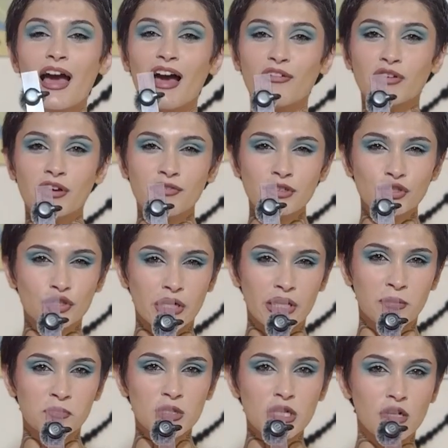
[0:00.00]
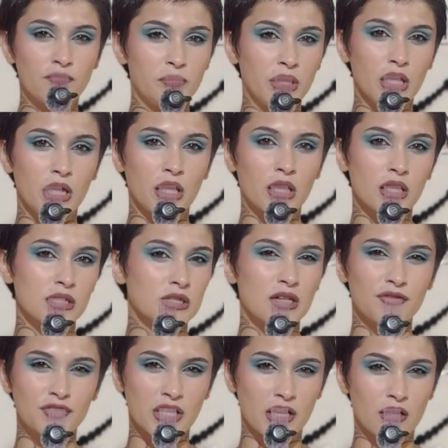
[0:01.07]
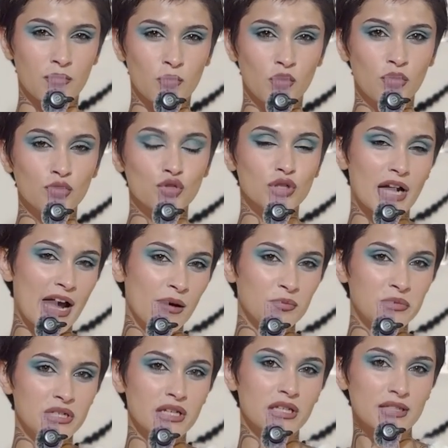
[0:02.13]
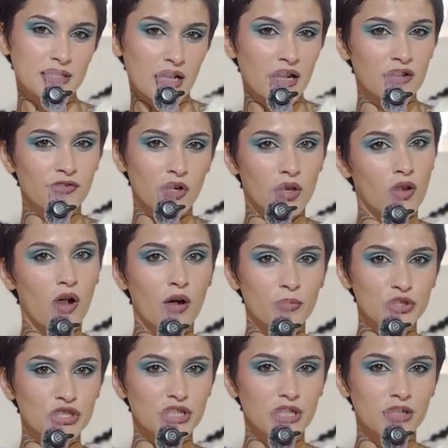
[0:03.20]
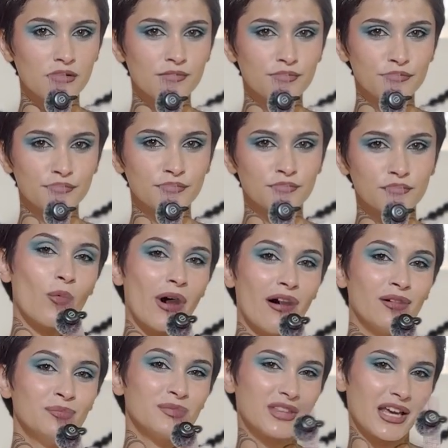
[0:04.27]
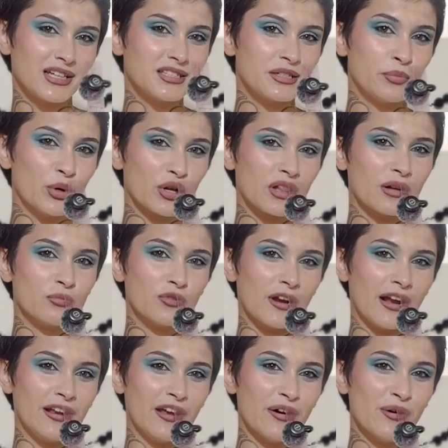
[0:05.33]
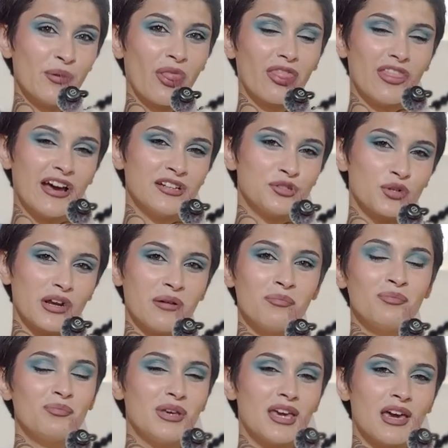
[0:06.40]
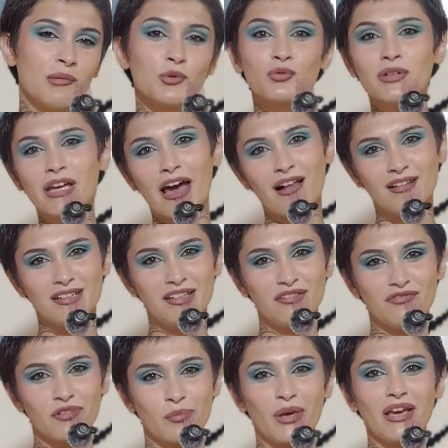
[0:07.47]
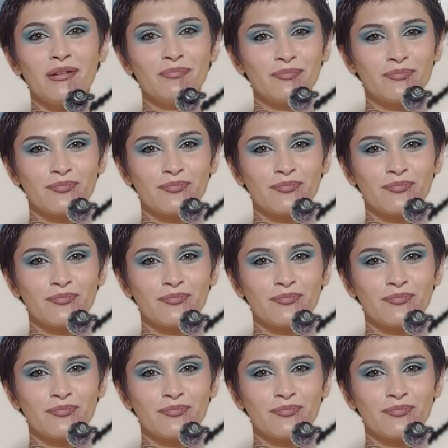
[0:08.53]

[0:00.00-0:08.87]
Have you ever dreamed of being a stuffed animal trapped inside of a claw machine? Well, thanks to Book Club Radio, that dream became a reality for me.